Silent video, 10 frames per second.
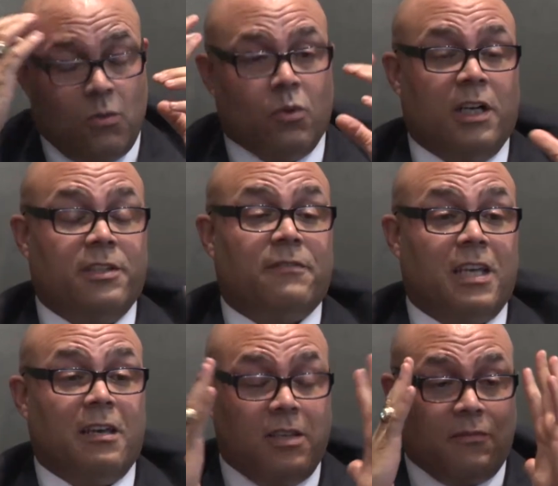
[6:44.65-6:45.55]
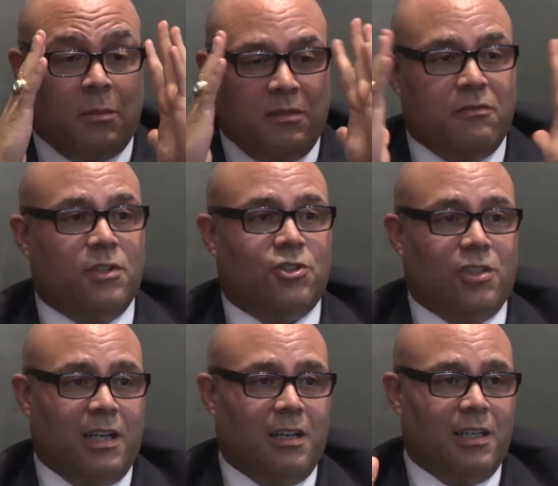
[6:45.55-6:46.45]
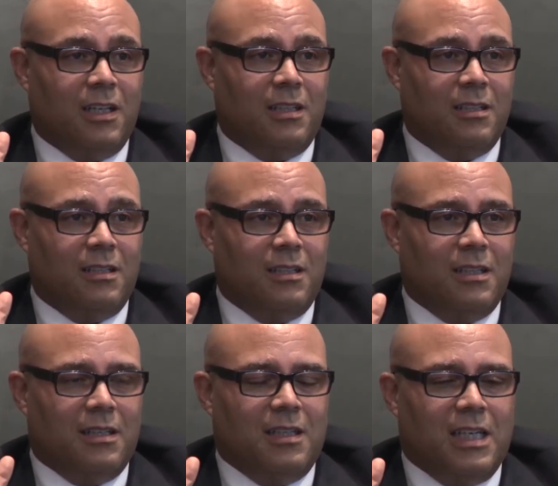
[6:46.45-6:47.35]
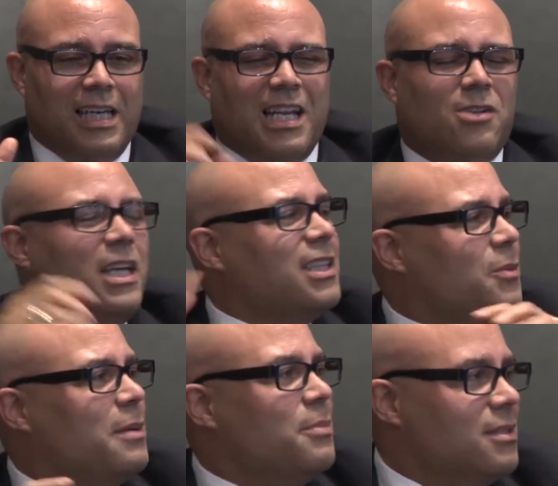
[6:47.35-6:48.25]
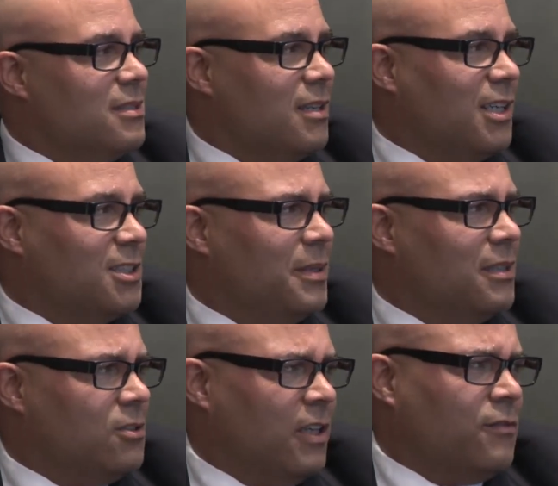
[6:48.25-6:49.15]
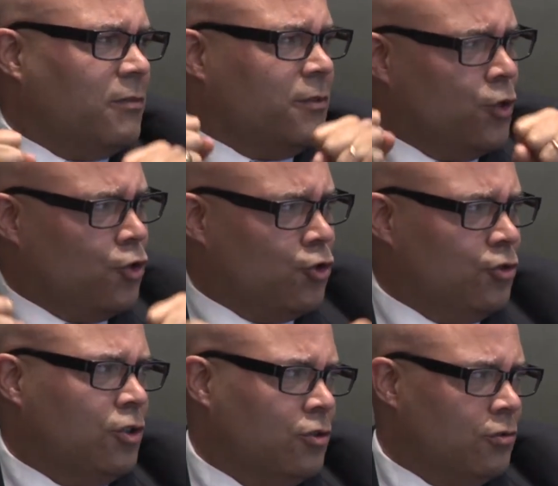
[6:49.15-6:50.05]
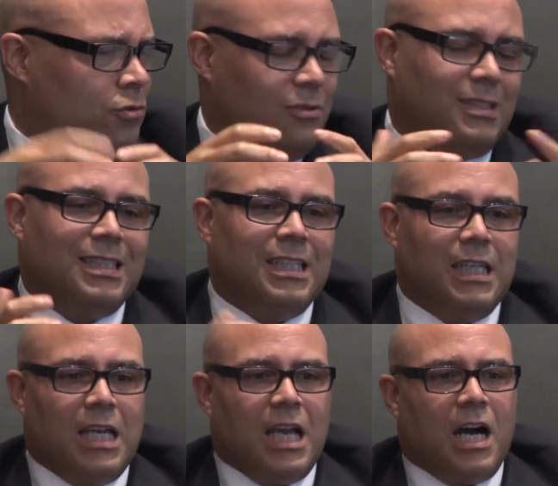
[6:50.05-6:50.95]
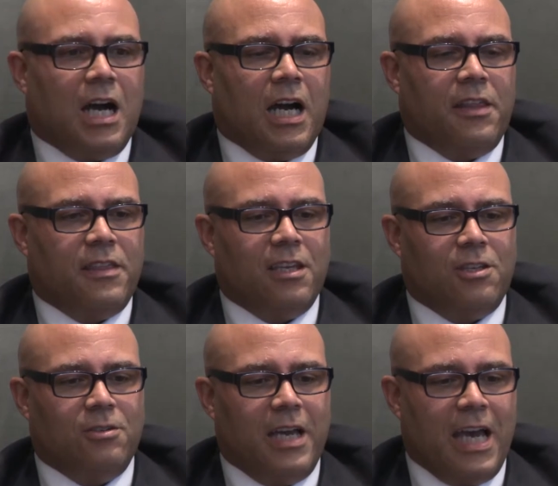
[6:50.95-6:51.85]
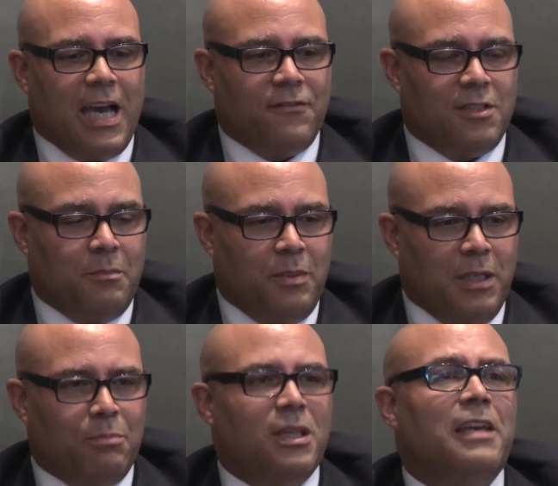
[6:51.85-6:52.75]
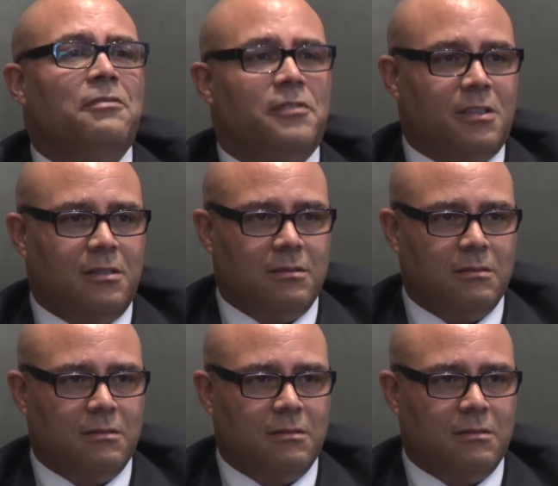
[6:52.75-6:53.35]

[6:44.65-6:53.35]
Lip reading: One, you have to be visionary. And I don't like the way business talks about this. You have to have a vision. I think you have to be playful.